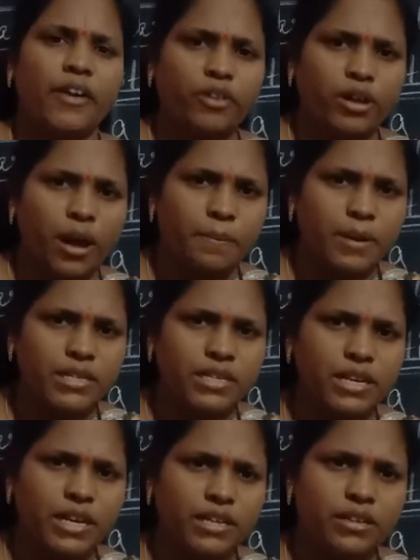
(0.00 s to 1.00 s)
you completed
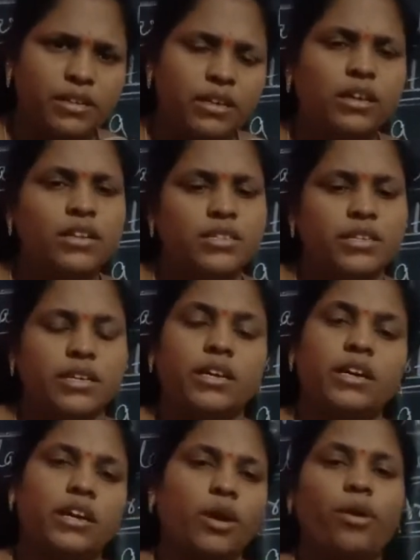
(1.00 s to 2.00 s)
it? See,
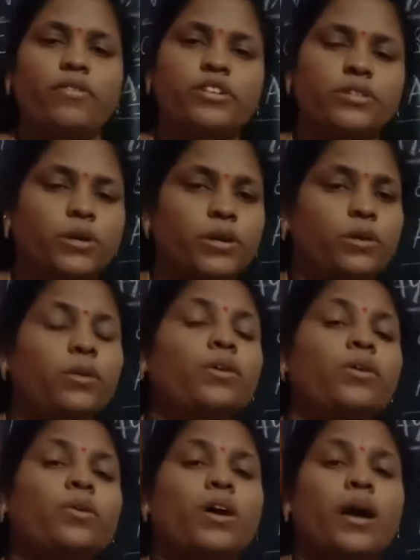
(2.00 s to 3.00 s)
now I will show you.
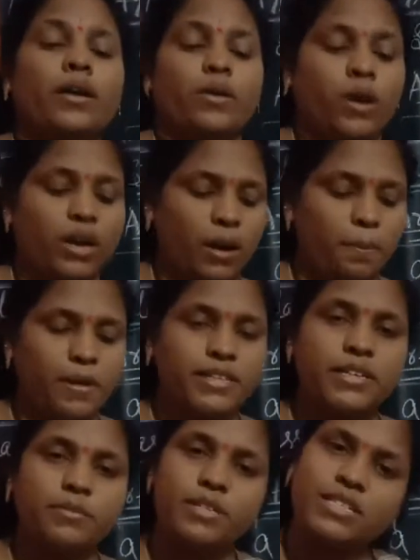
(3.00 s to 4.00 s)
You are
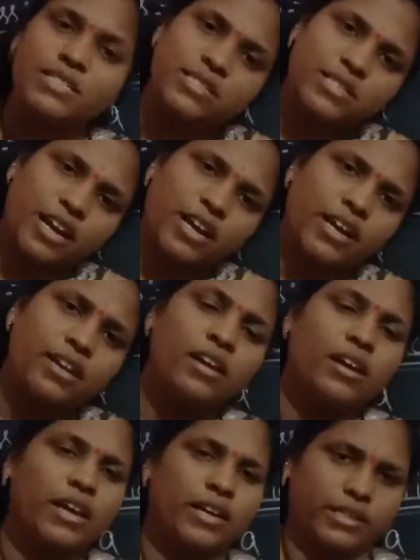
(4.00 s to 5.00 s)
completed means check it.
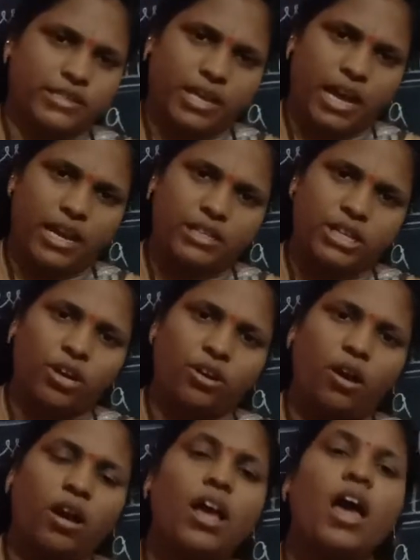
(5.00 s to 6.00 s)
It is correct or
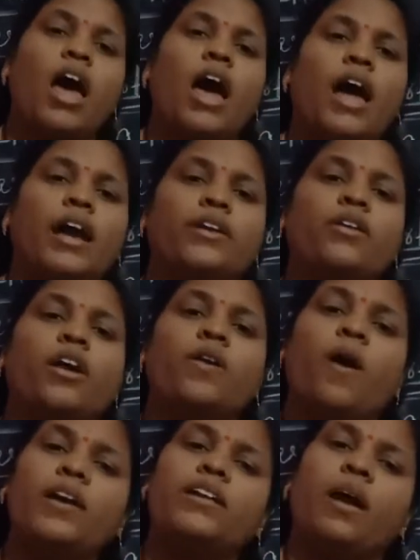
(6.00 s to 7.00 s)
wrong. And you are
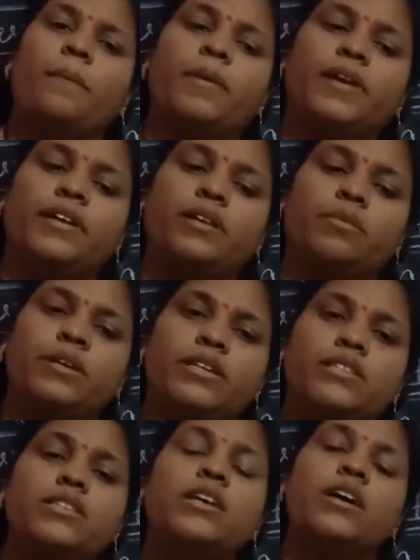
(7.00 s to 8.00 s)
not completed
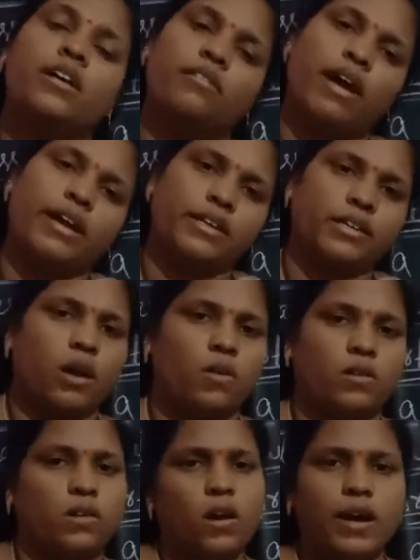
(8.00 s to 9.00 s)
means write it out.
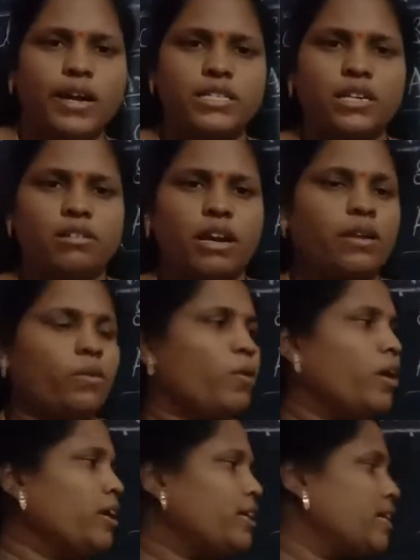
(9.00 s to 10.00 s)
Okay, children, what
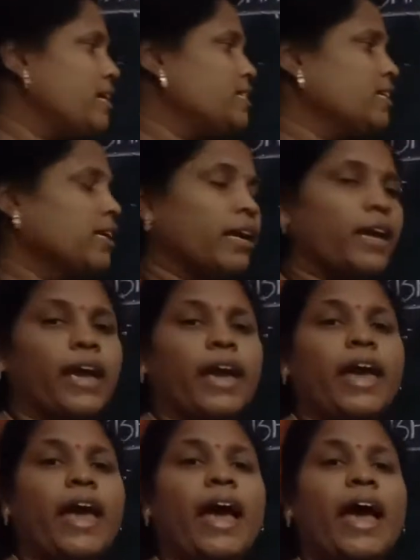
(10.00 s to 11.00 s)
it is?
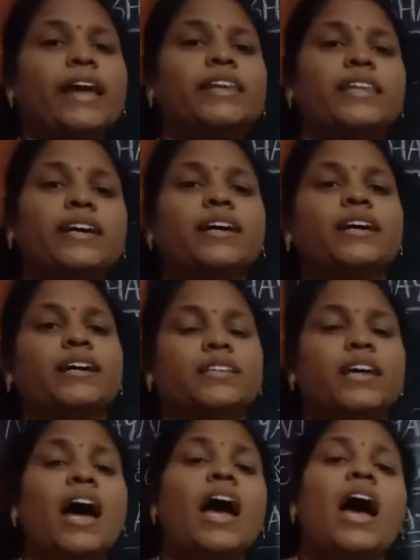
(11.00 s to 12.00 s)
A and the are the
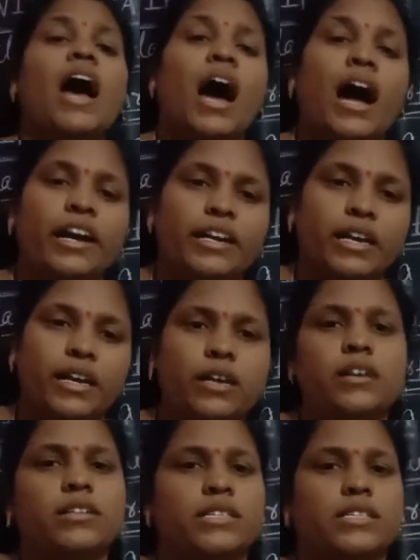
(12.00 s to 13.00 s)

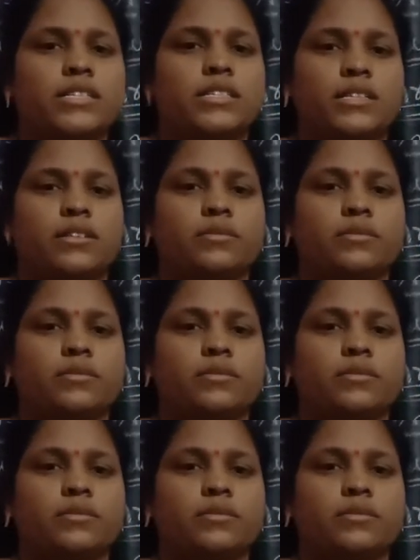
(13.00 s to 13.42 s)
articles.